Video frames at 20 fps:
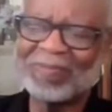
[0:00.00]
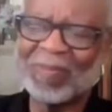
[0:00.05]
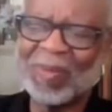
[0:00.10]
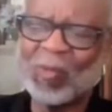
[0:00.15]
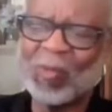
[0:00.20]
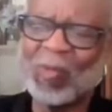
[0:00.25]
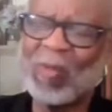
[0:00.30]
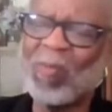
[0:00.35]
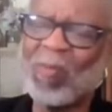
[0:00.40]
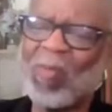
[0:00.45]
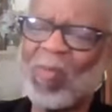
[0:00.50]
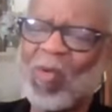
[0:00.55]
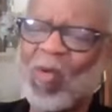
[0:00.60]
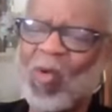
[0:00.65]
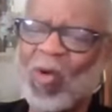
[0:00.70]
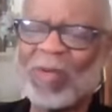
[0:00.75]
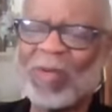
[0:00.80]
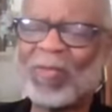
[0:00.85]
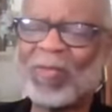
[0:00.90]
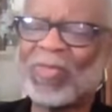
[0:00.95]
We
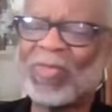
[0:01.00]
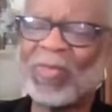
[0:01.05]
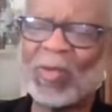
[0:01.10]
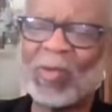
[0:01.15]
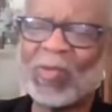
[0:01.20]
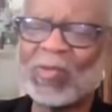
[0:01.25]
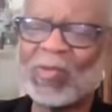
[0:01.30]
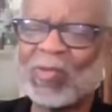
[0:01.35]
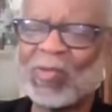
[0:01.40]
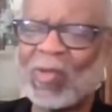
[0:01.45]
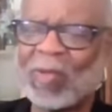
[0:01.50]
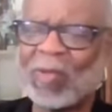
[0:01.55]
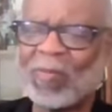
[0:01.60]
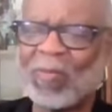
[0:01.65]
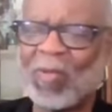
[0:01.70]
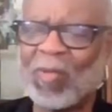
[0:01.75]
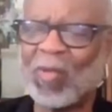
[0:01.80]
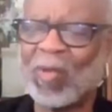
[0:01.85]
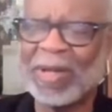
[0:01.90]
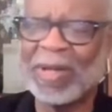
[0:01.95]
mourn with those who are
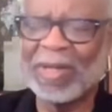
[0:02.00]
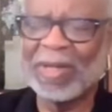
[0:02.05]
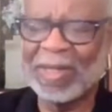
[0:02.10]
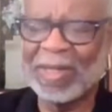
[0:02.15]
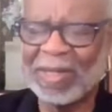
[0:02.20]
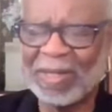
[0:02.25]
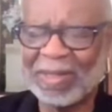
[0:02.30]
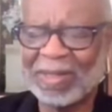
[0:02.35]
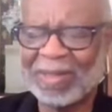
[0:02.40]
mourning.